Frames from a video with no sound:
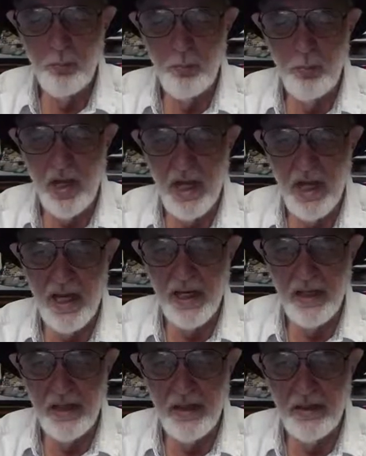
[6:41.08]

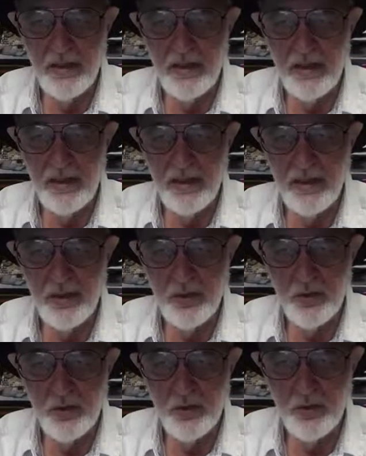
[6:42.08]
by the
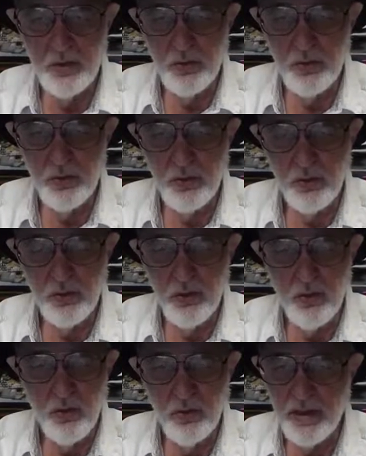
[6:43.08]
insurer
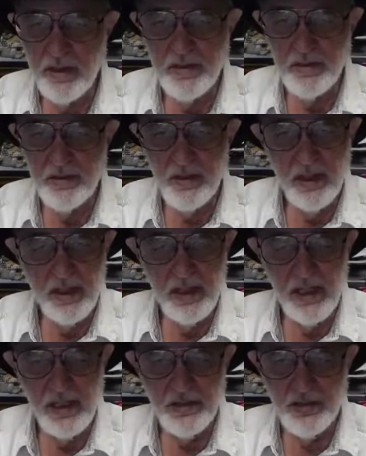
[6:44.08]
or its
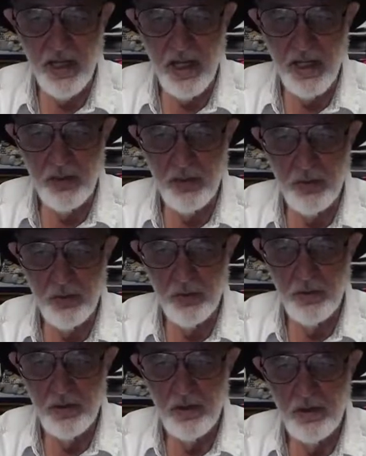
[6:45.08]
SIU.
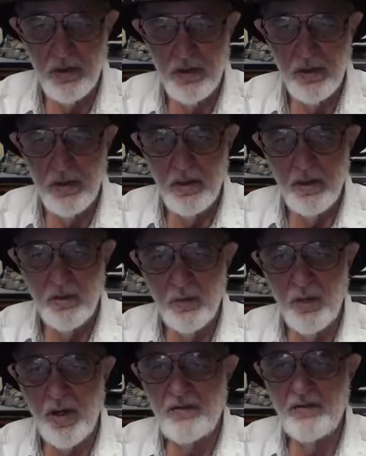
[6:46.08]

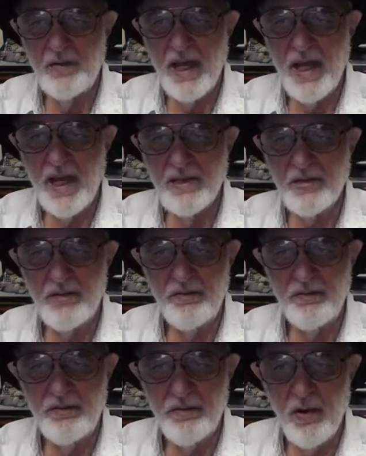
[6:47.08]
Red flags
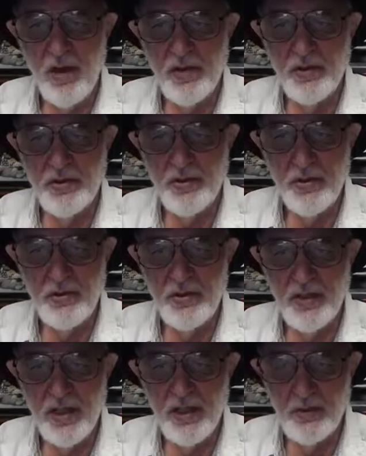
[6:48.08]
of fraud
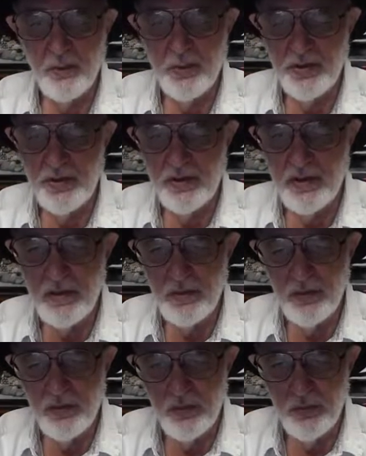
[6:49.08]
associated with the
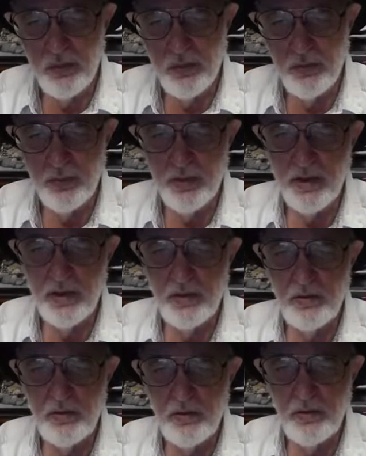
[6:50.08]
insured would
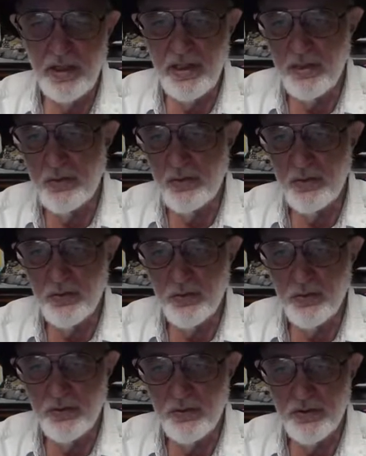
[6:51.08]
include an
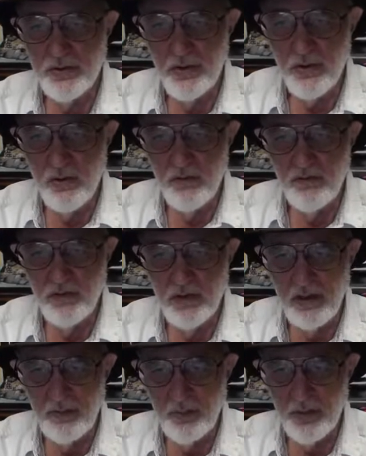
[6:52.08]
insured who is
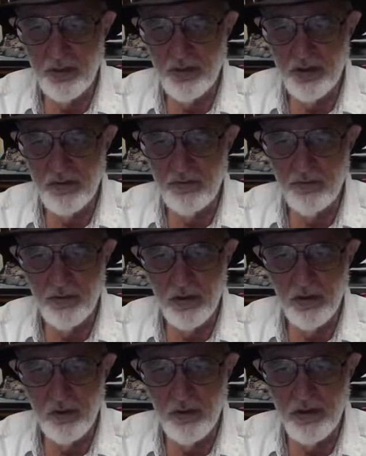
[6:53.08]
overly pushy for
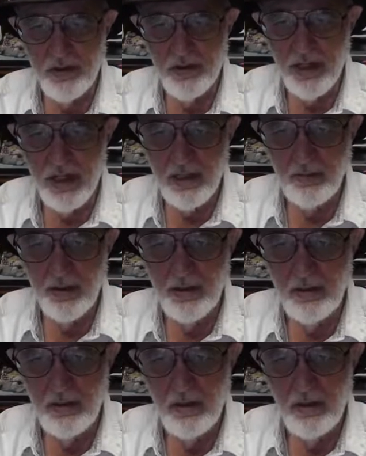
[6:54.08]
a quick settlement,